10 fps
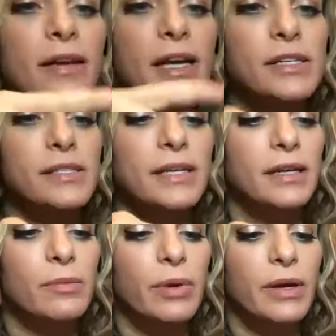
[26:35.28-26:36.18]
just needed
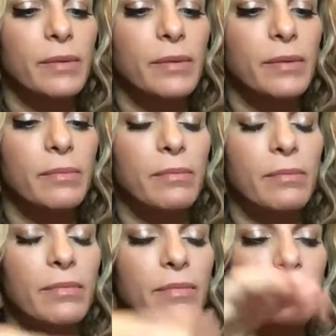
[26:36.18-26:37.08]
to put it
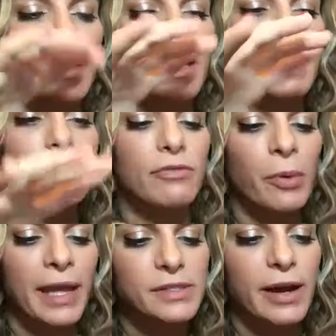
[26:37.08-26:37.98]
down for a moment. My hand
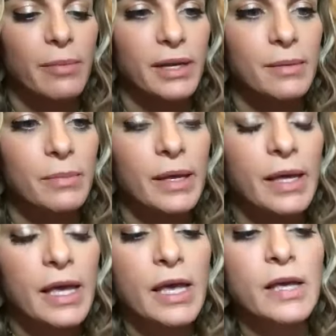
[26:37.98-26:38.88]
was cramping up.
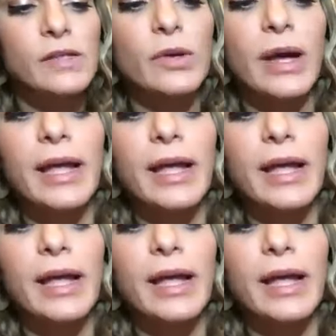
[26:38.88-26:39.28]
So I